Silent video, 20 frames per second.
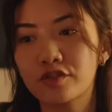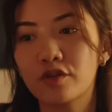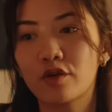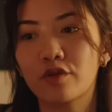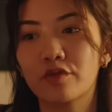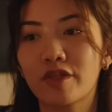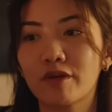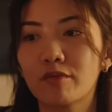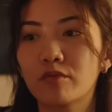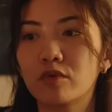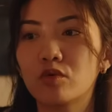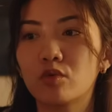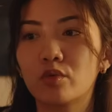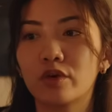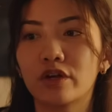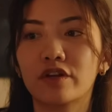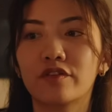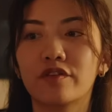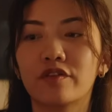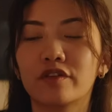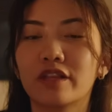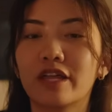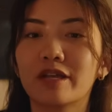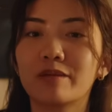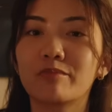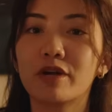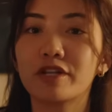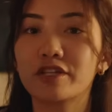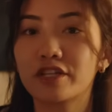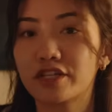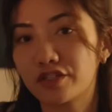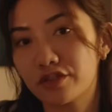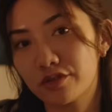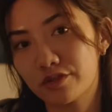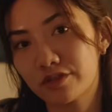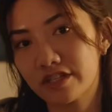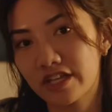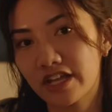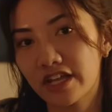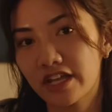So they will work for like Monday,
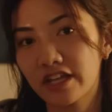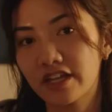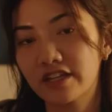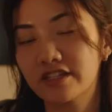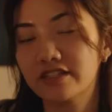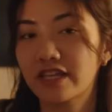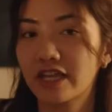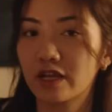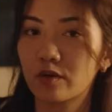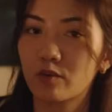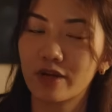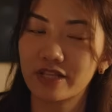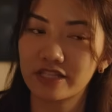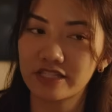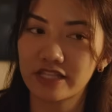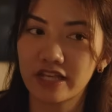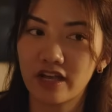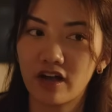Tuesday, take Wednesday